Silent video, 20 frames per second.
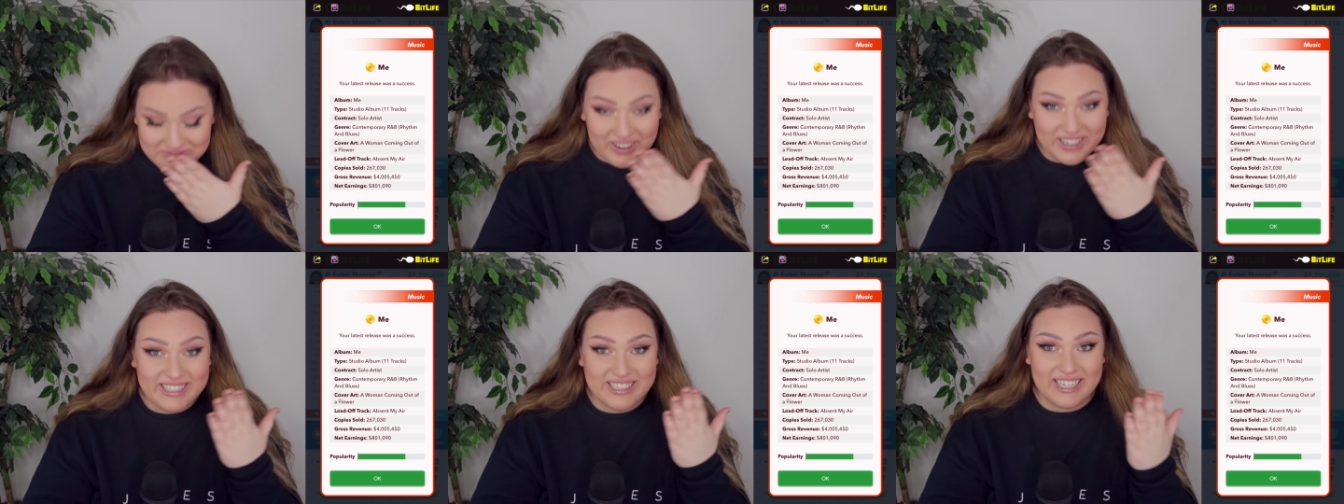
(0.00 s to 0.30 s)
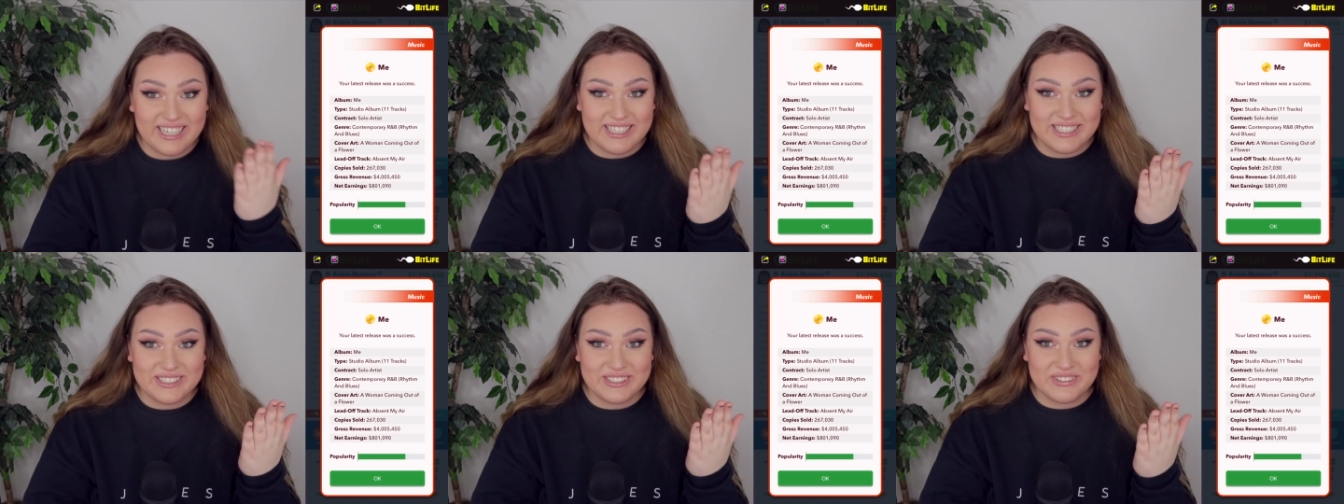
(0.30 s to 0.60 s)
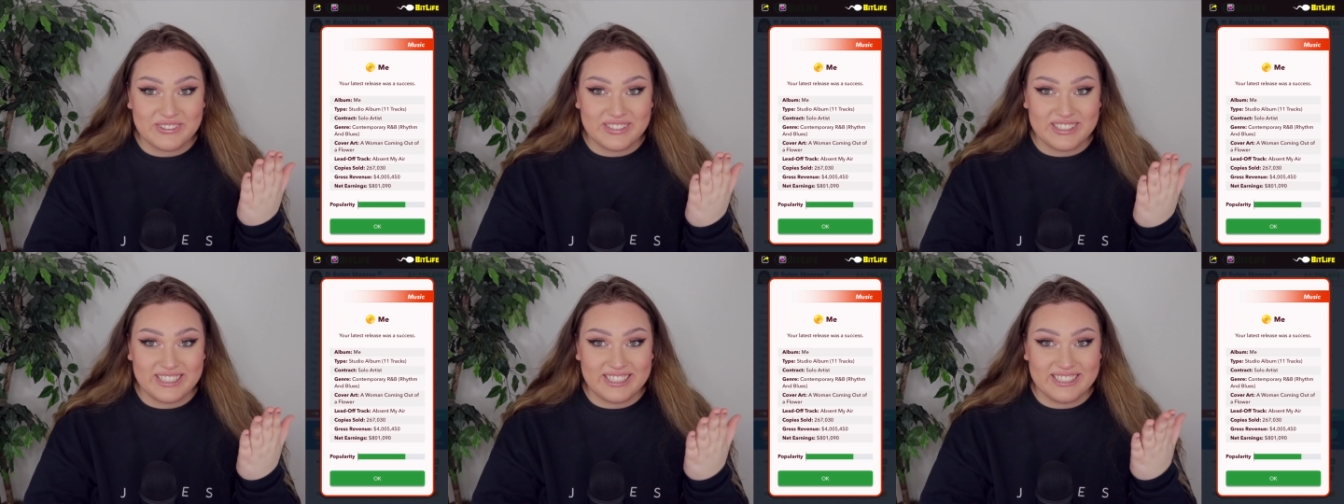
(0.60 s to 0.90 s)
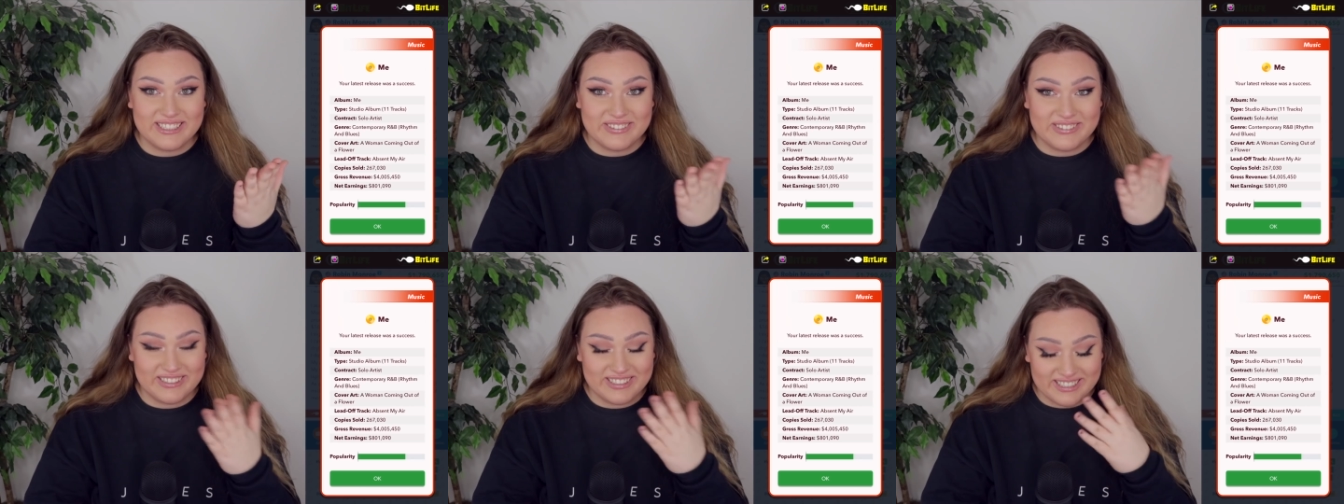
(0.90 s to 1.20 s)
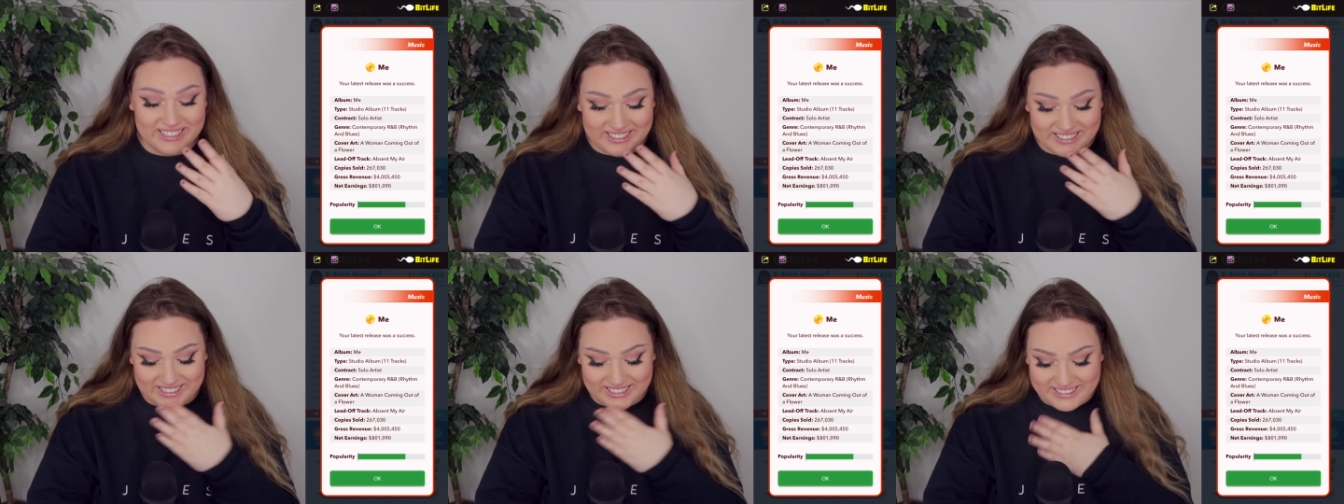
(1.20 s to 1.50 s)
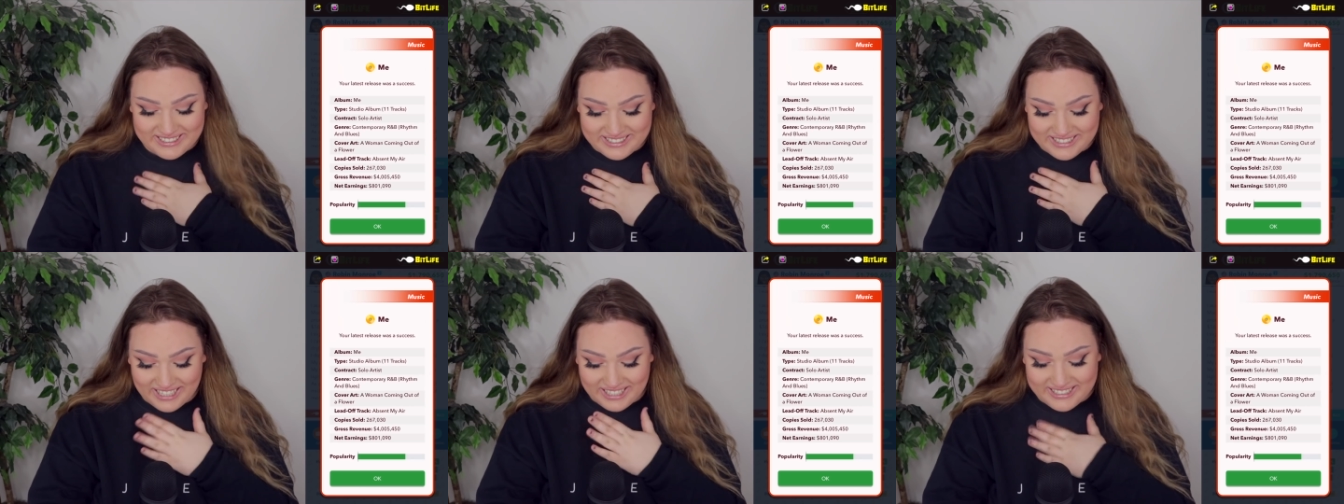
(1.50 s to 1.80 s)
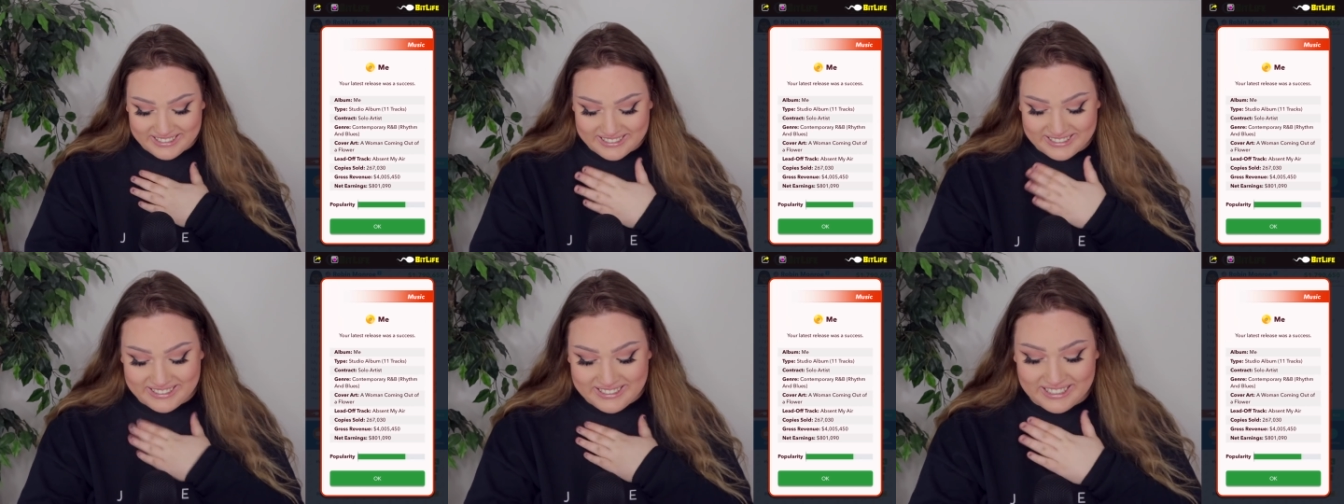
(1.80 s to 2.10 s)
my latest release was a
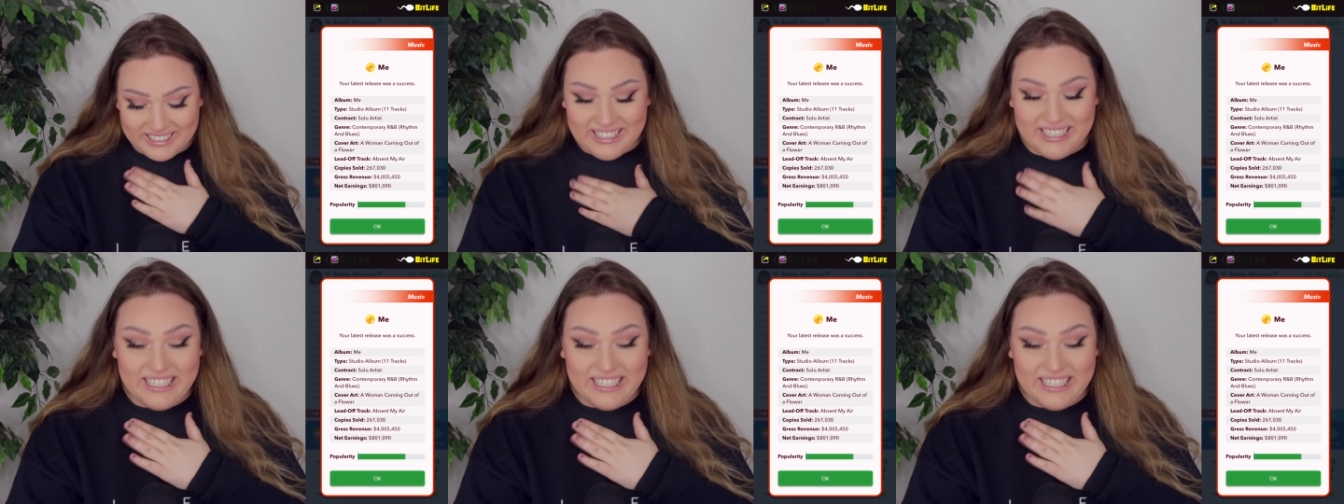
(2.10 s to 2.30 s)
success.